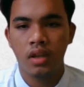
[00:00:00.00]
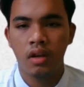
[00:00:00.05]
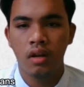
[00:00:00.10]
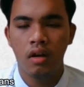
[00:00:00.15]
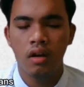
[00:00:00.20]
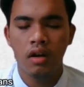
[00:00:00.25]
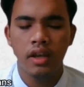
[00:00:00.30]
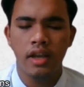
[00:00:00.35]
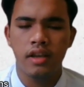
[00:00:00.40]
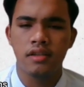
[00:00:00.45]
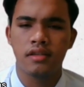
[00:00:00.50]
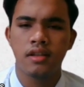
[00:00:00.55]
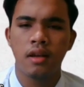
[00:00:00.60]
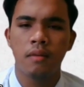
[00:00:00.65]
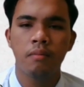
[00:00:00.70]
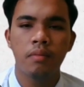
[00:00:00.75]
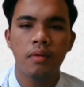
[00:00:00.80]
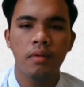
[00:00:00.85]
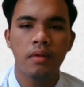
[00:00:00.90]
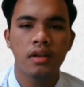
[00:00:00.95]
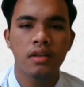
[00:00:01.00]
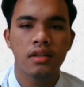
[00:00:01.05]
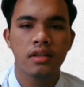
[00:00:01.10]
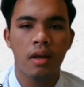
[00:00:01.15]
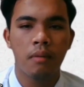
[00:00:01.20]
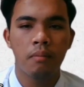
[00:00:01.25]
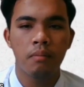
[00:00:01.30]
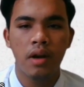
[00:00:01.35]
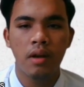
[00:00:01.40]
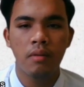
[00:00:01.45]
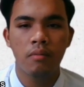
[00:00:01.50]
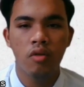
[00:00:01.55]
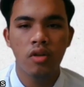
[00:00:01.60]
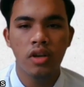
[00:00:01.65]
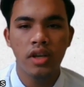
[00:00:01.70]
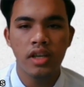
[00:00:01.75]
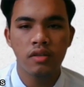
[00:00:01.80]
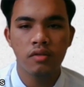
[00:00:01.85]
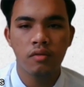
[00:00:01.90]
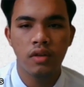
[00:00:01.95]
Okay, some subprime
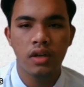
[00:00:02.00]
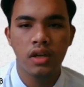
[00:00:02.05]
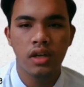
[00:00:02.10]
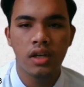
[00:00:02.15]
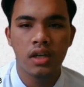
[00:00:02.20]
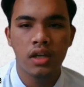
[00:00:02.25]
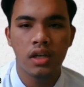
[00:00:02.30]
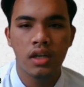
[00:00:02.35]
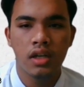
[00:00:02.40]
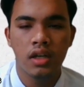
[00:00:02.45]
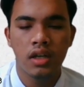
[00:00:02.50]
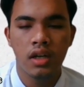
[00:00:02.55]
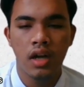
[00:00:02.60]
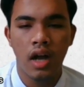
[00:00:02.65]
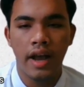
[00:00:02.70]
mortgage were